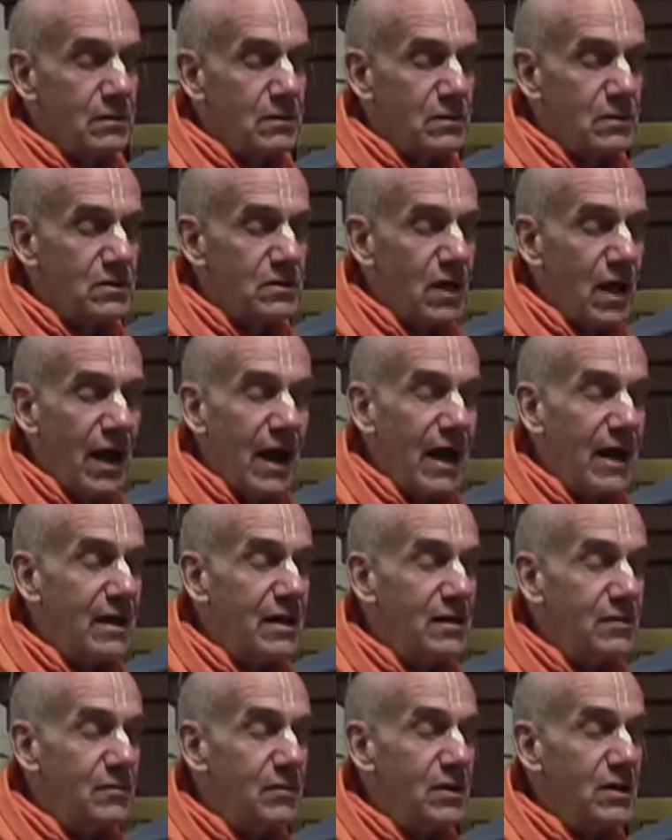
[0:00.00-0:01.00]
This I
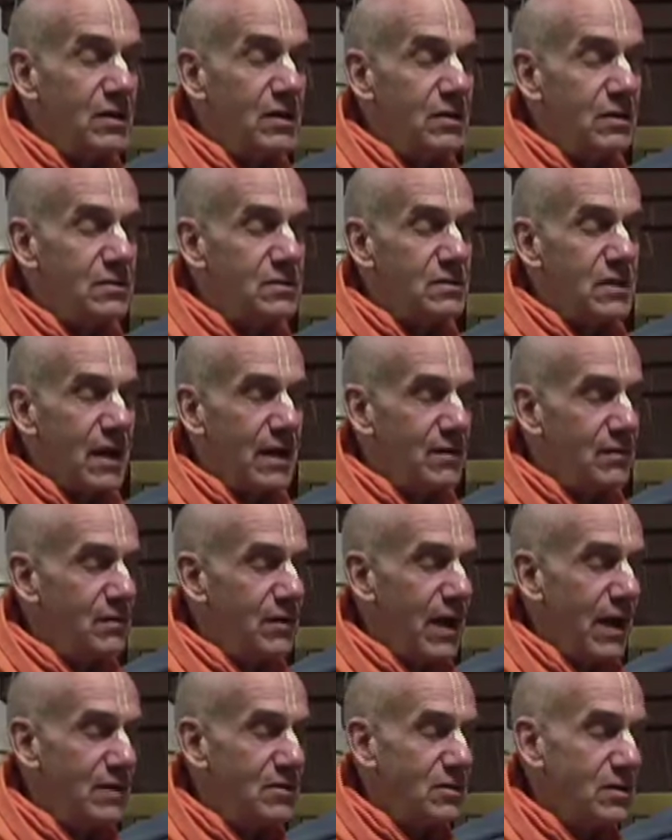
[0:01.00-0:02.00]
and me is not
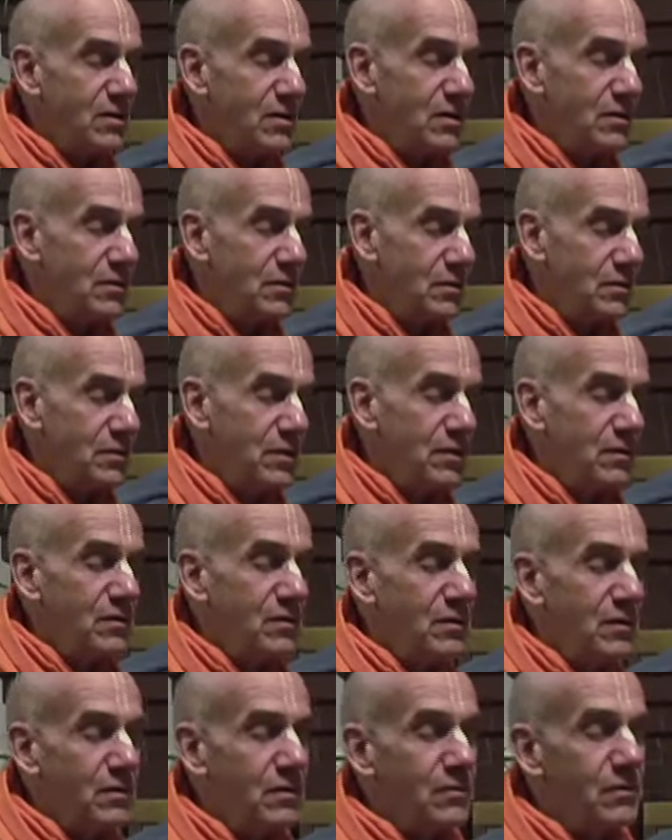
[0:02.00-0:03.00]
actually what
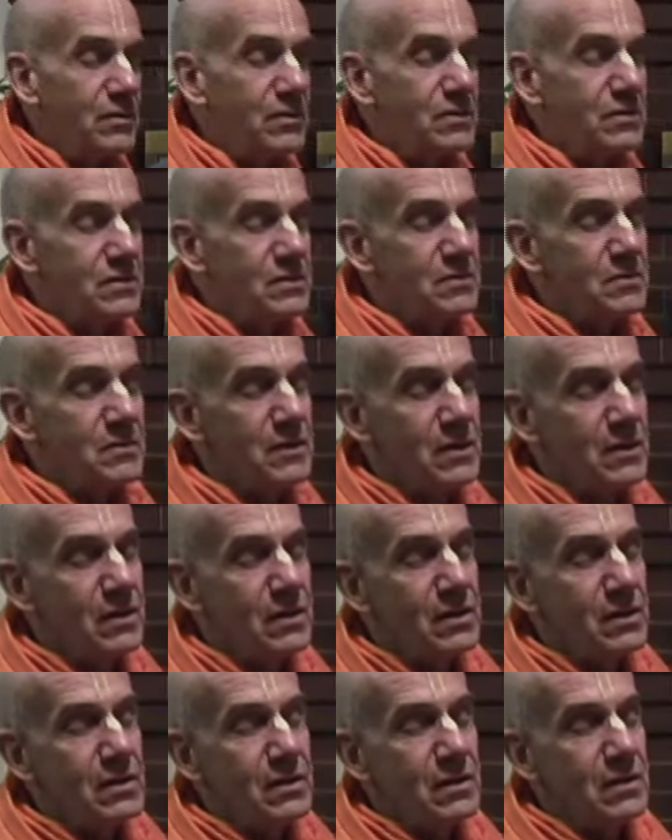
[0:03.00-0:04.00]
Krishna is me.
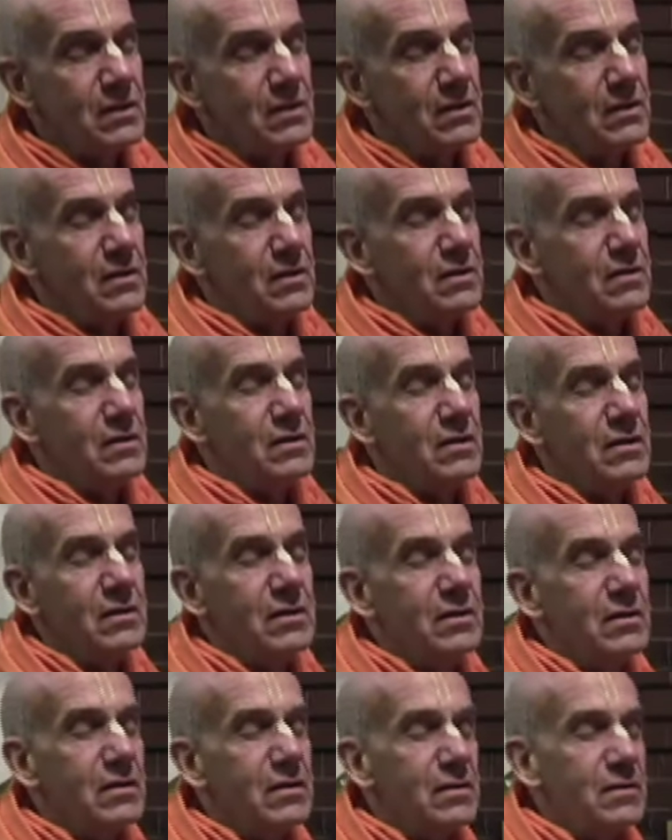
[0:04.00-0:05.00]

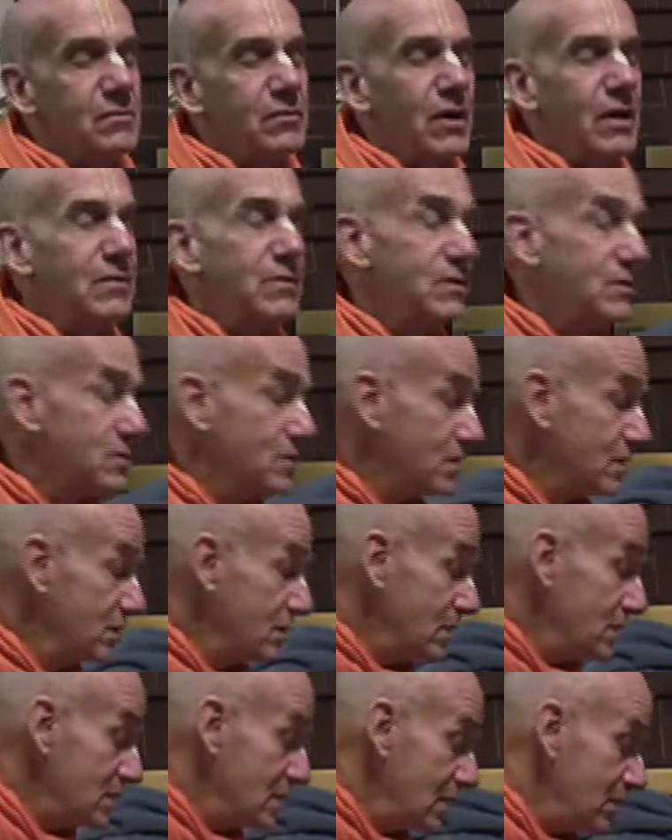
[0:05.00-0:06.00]
Prabhupada used to give
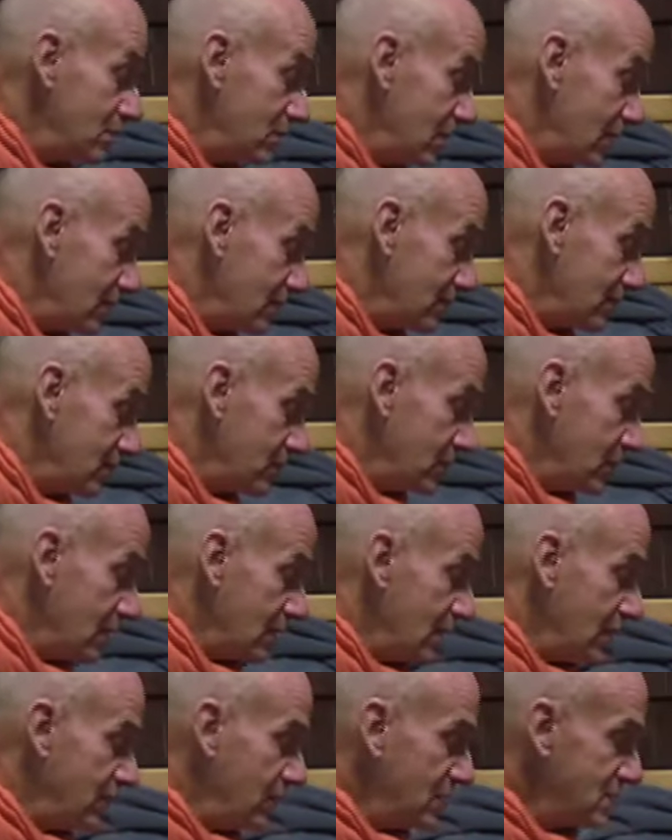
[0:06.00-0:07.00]
the example, like,
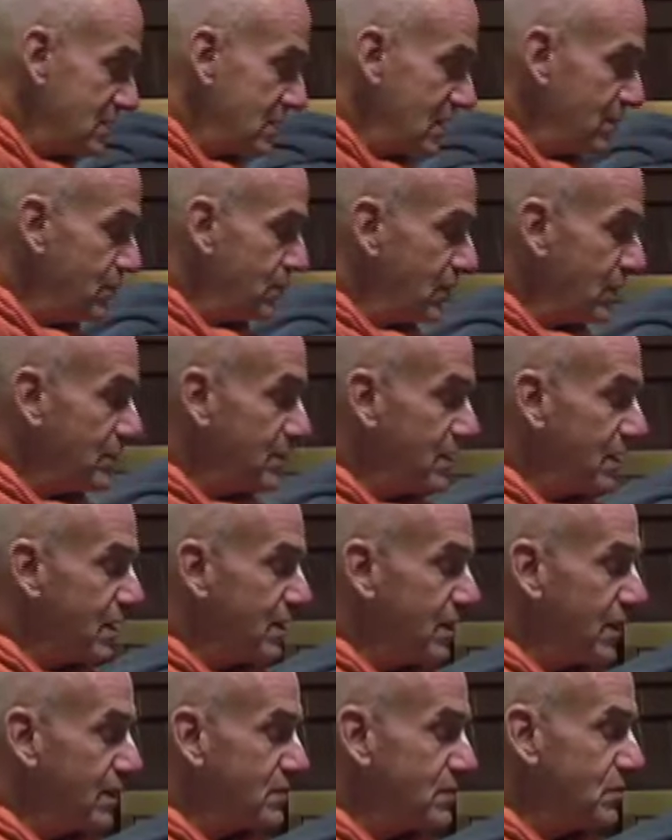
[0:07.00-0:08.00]
if I say, bring me a
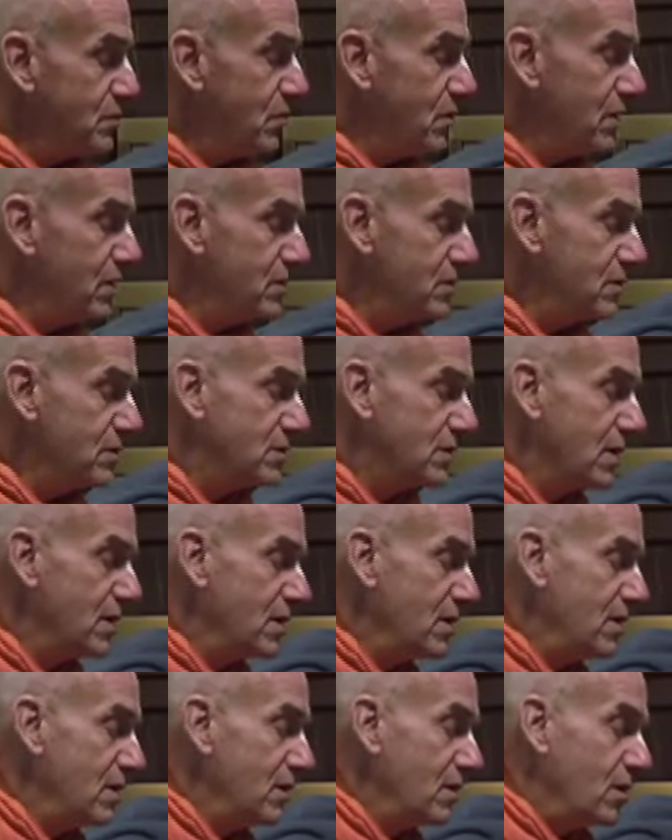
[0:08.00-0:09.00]
glass of water, and you
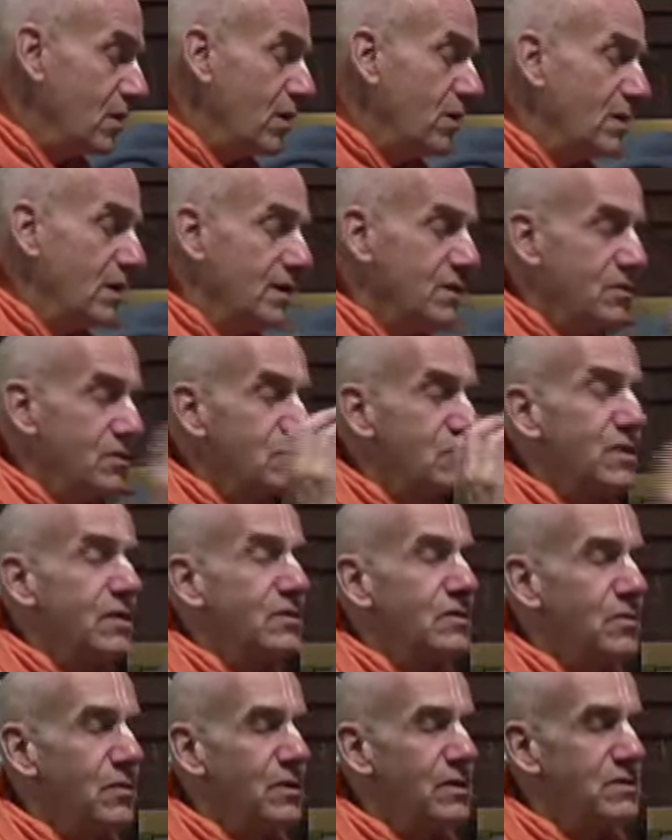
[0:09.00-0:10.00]
say, okay, you
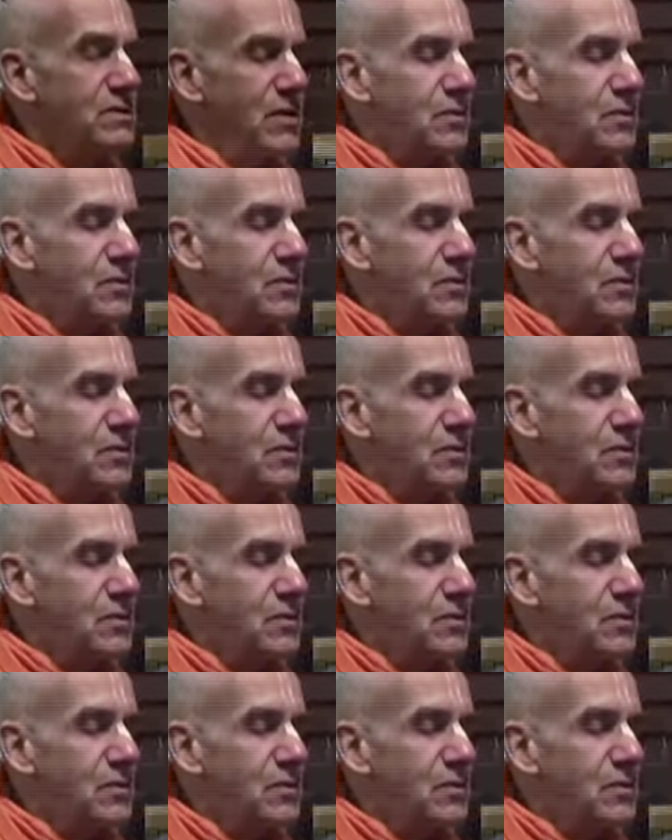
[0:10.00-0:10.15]
drink the water, and